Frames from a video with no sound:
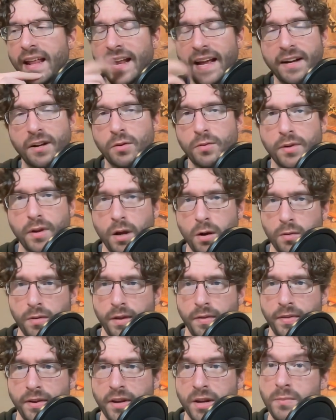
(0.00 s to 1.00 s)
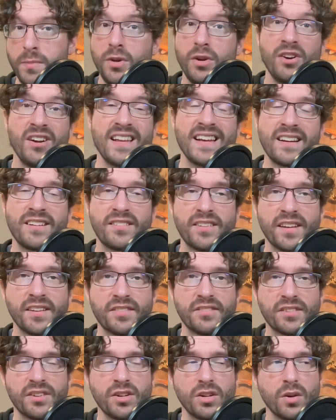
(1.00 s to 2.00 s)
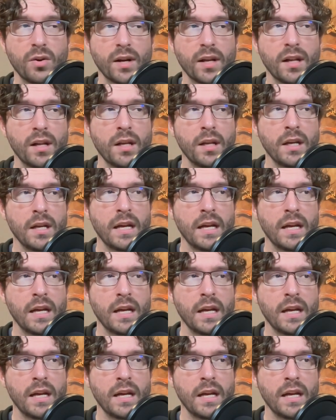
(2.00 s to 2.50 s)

And I don't know that the community exists to do it.